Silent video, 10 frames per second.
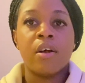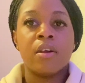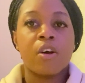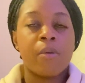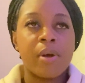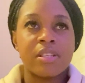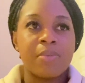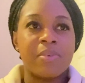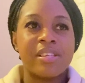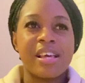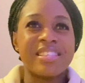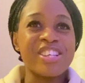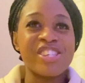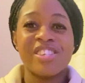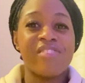got my TB test. It's
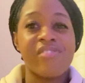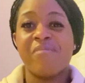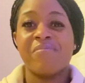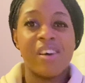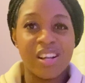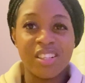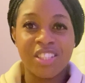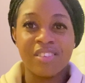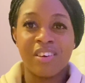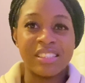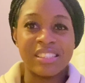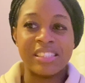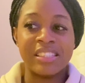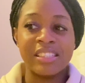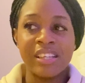actually not that much,
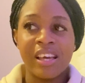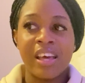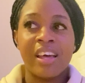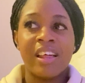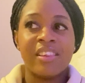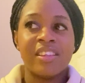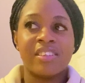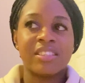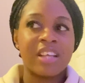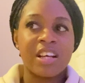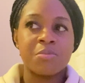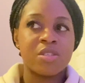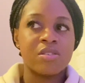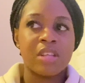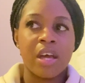honestly. They just asked me
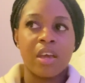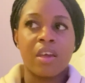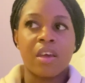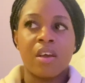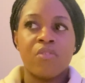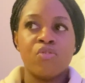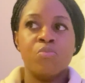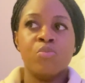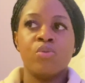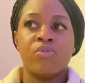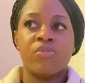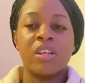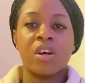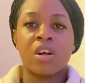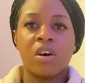to like remove
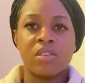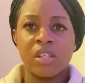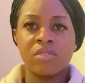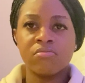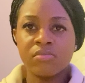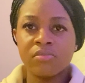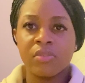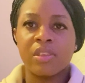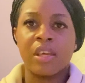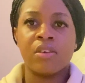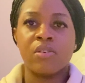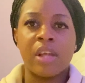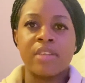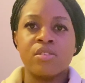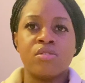inner clothing, and then all I
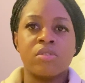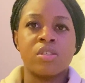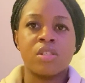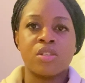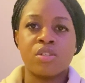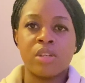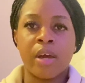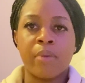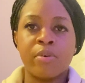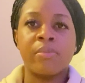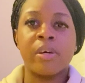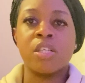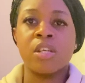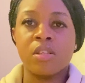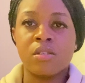had to do was just to like put my
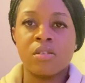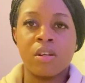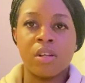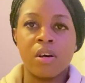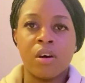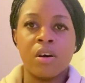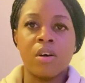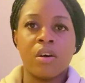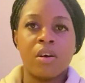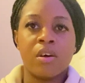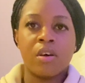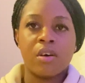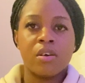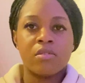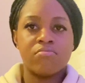chest on a
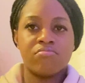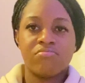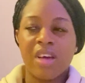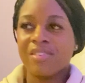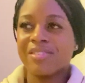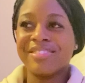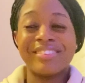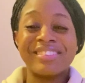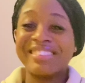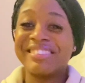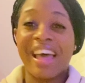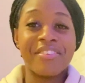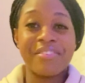I don't know this other